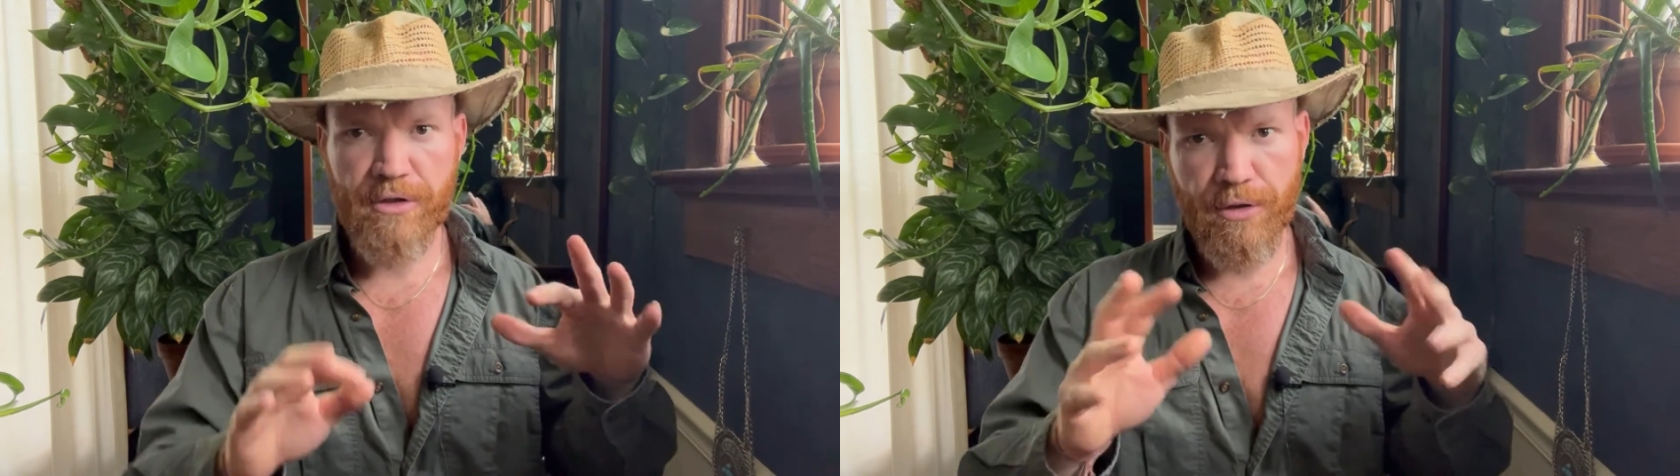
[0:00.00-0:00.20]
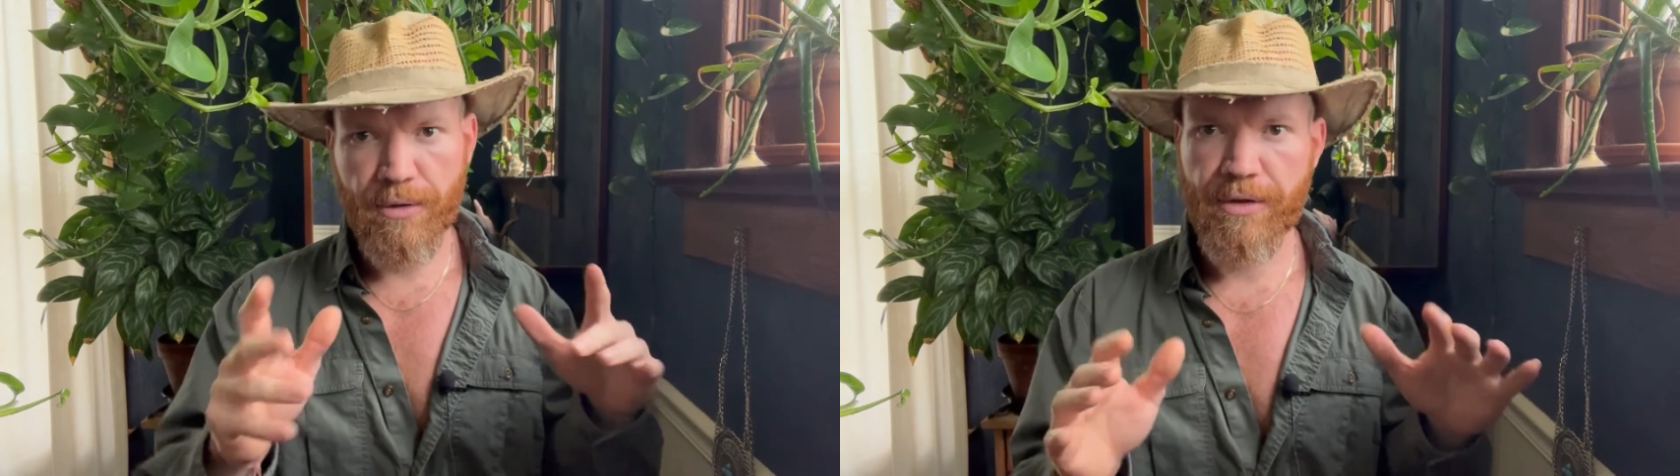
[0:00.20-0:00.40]

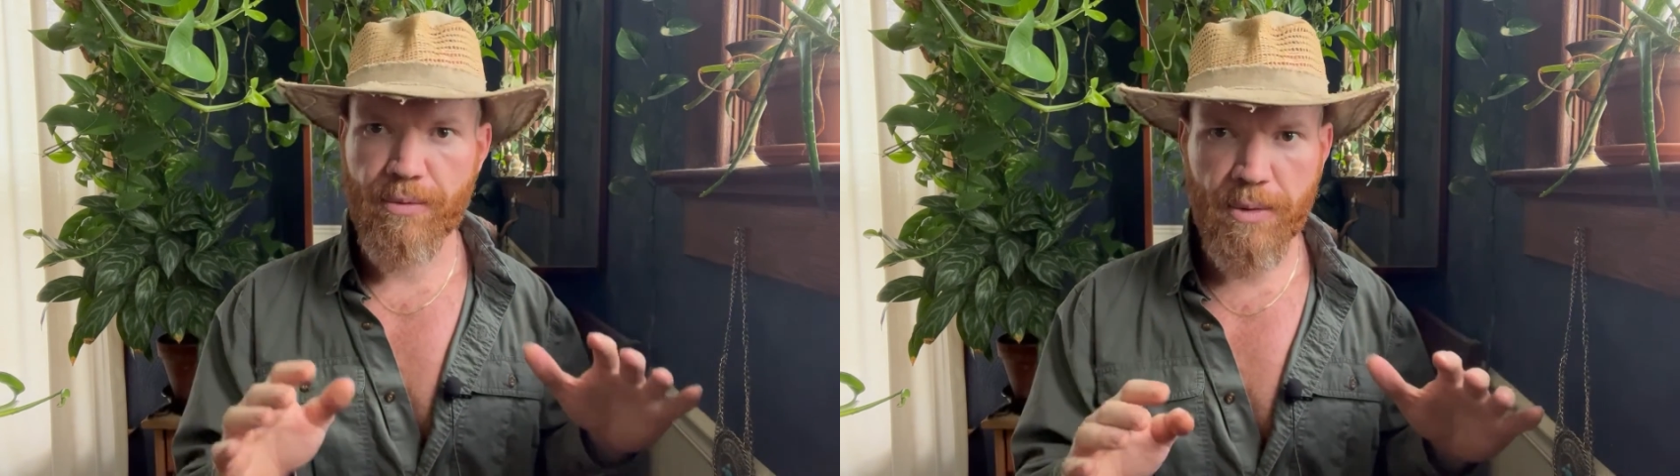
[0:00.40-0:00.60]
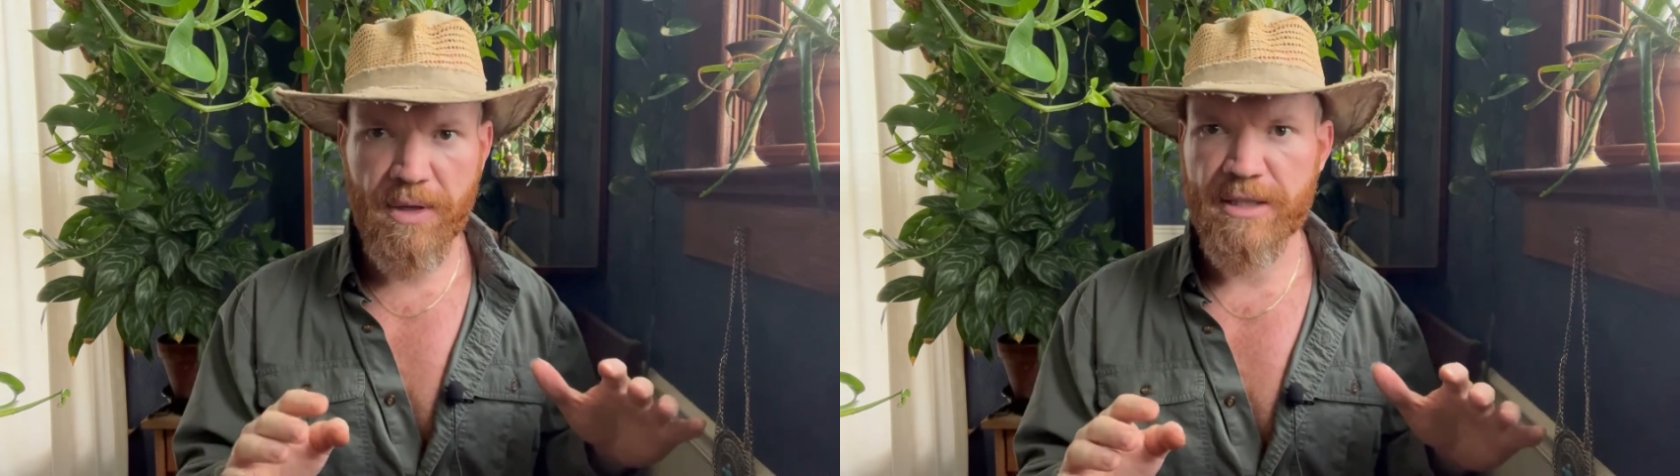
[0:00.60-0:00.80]
2 to
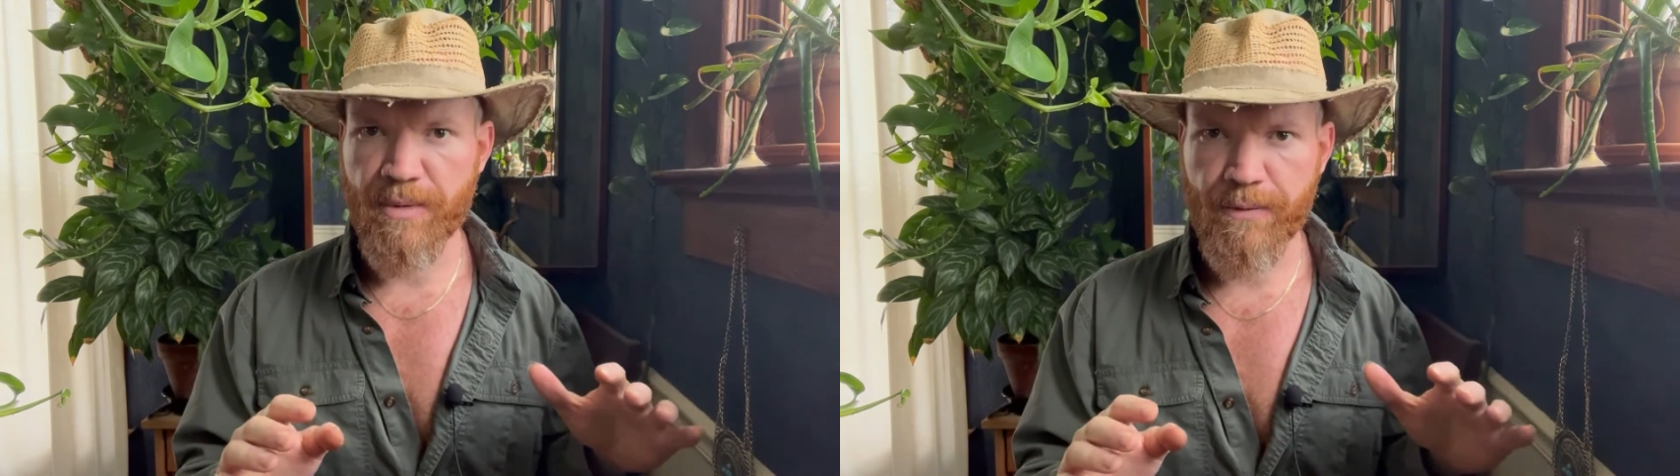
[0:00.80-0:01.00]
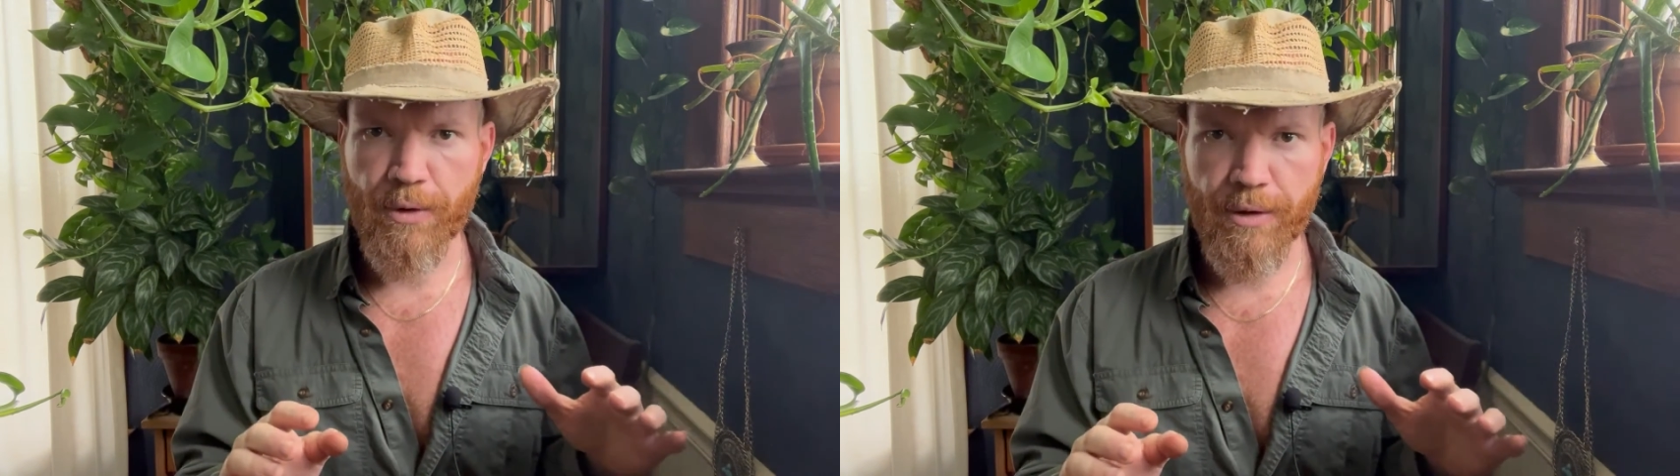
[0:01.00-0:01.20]
3 weeks
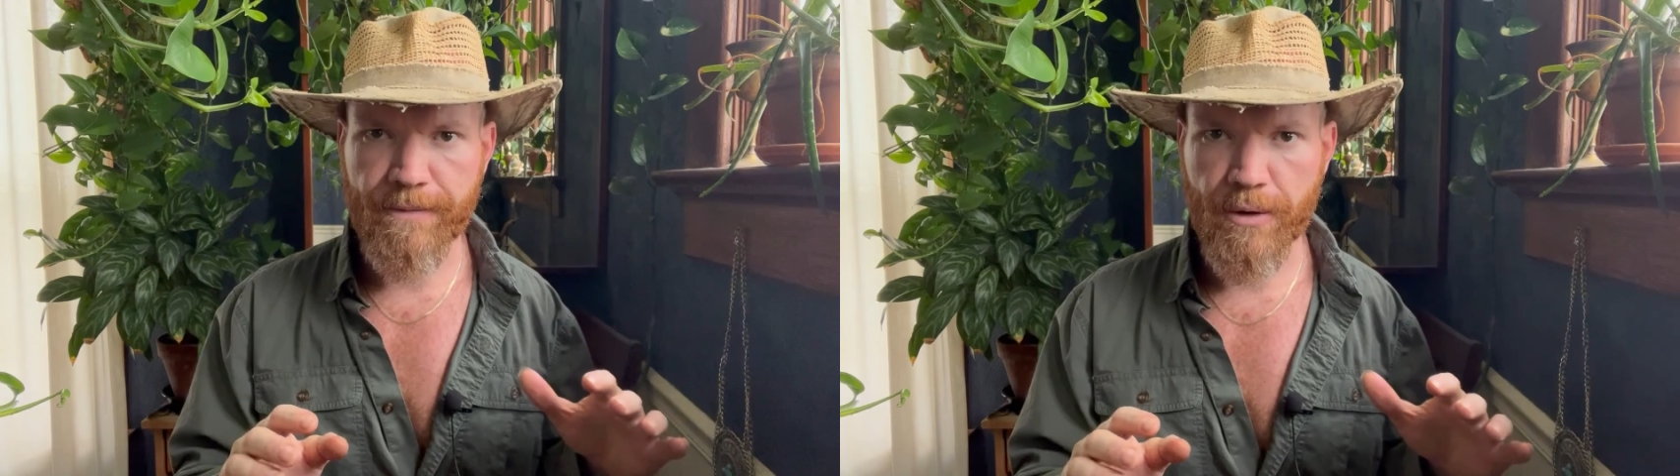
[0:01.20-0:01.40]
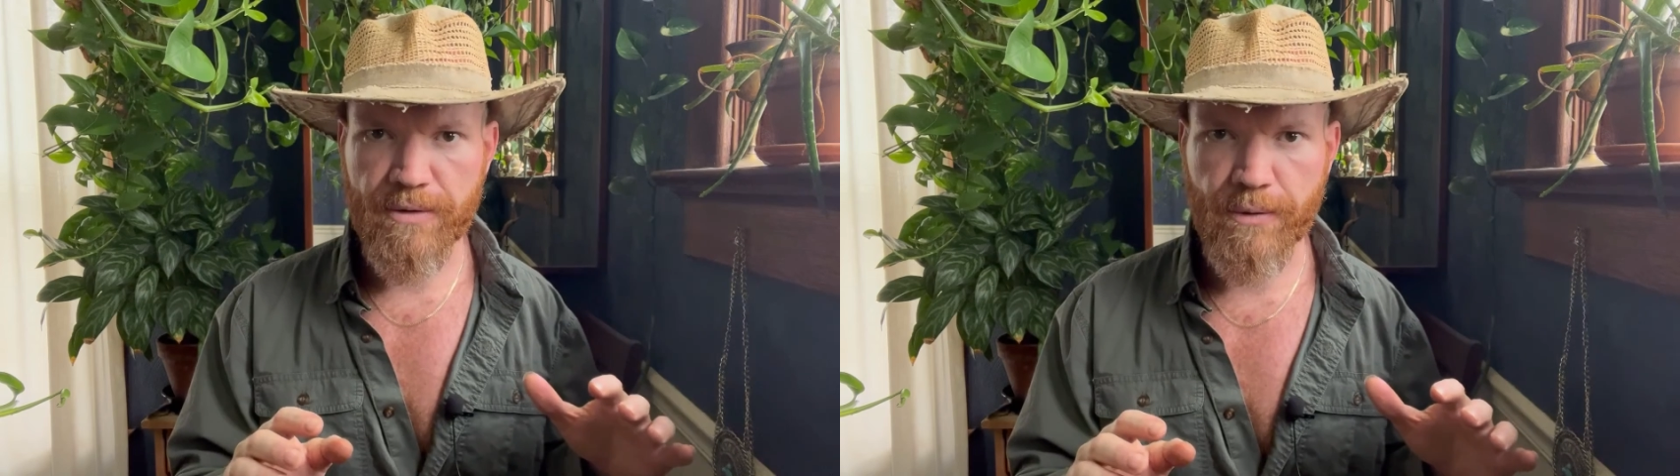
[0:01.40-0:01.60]
before your
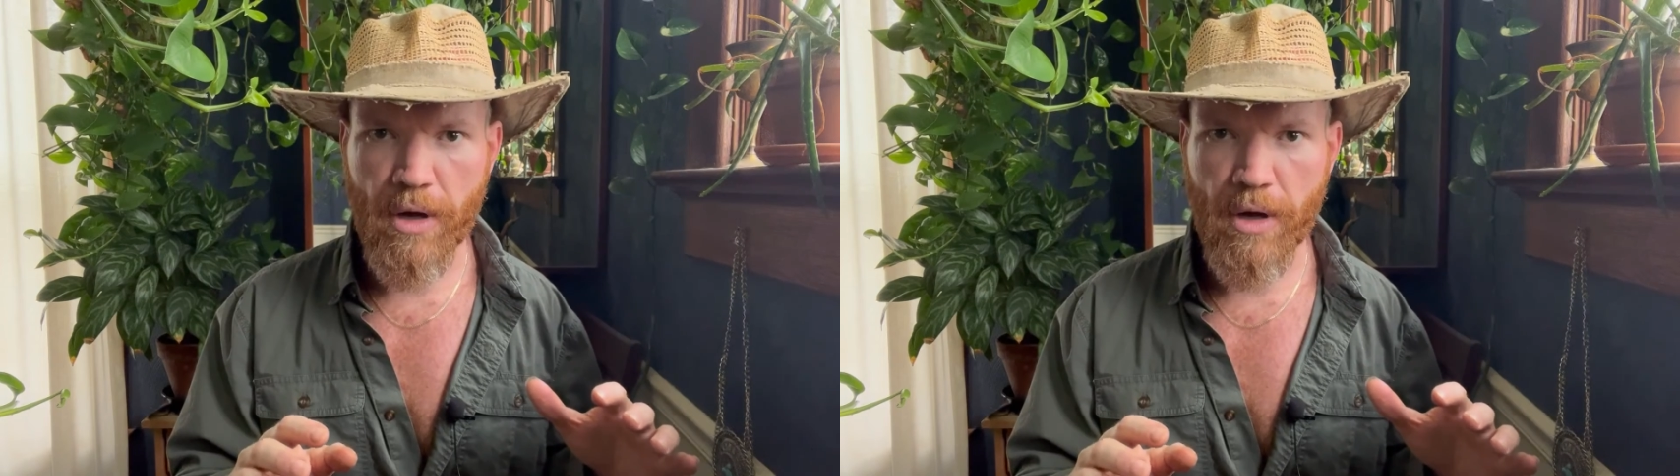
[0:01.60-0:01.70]
first